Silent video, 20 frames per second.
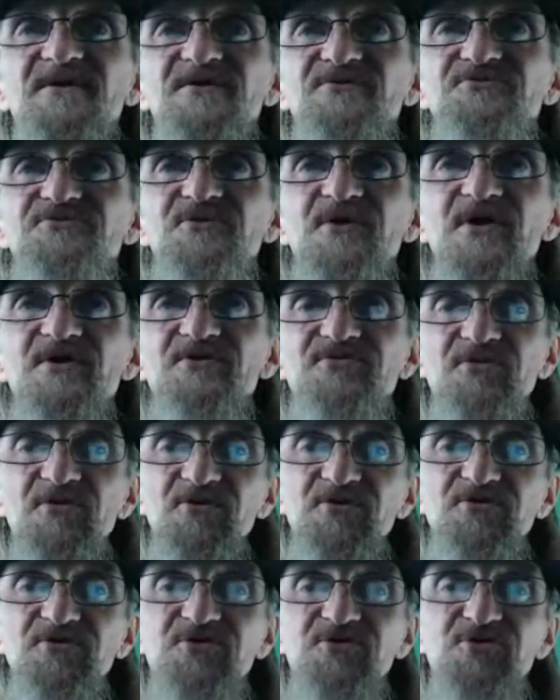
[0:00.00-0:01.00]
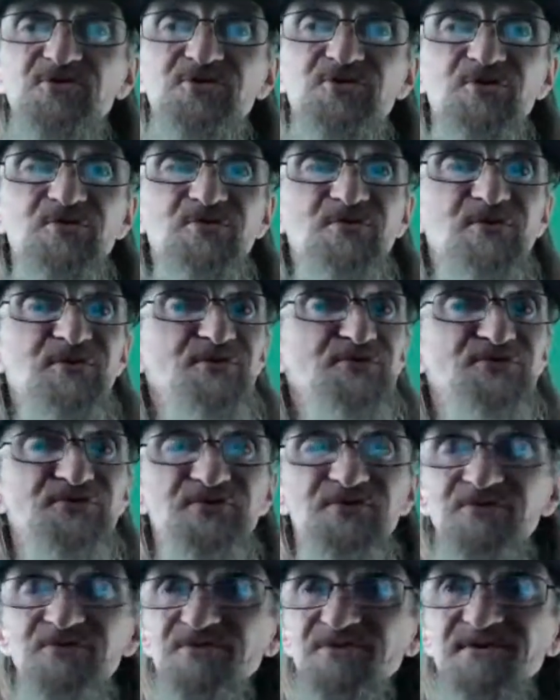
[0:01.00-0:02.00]
Just the cutest little
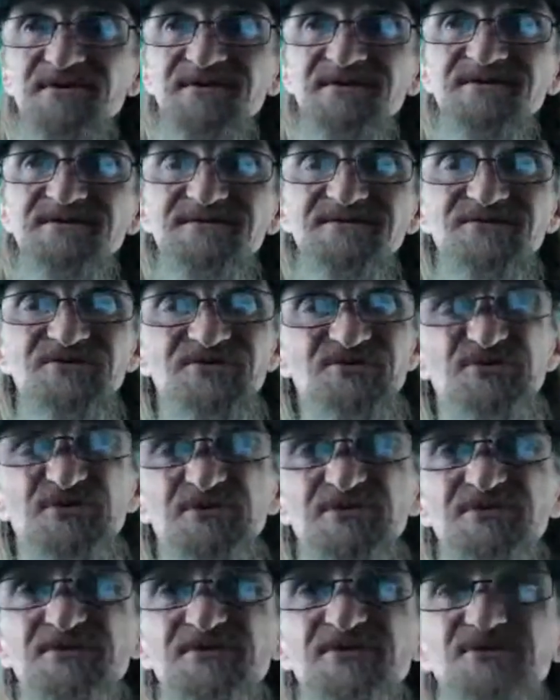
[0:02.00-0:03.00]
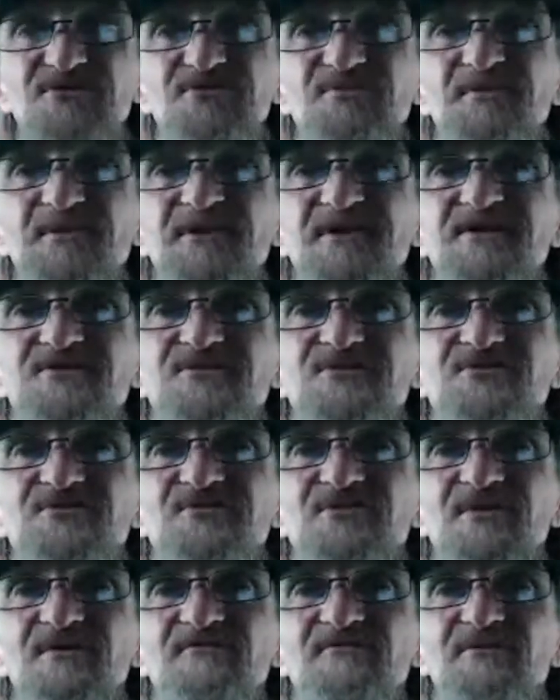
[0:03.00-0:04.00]
guy. Still is, man. I just
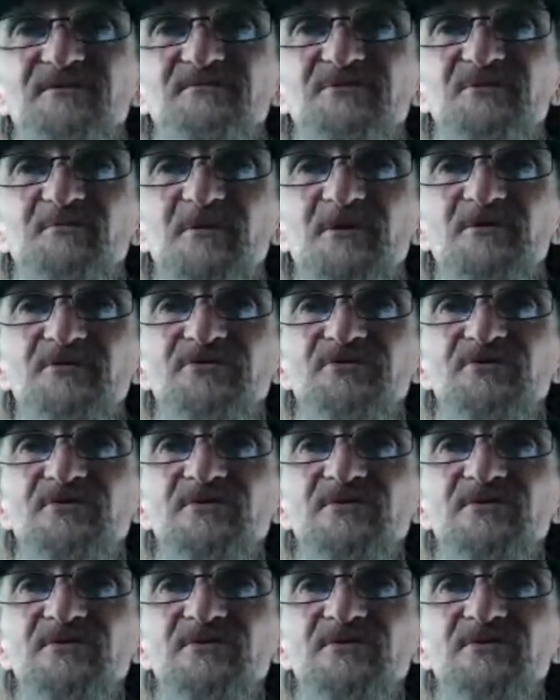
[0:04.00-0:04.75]
love him the most.